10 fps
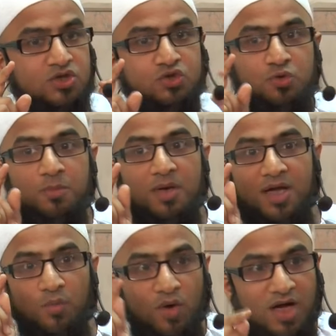to
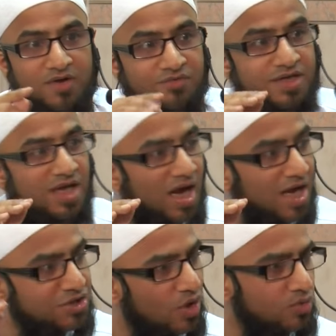my wife in a
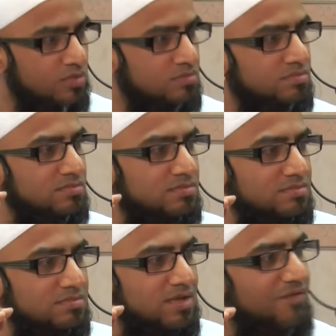high tone.
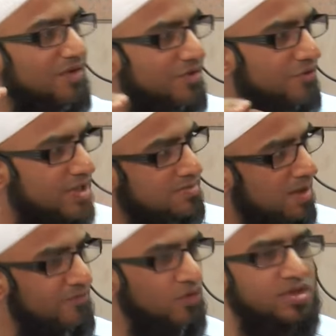I've never raised
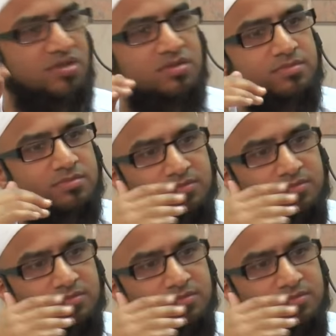my voice.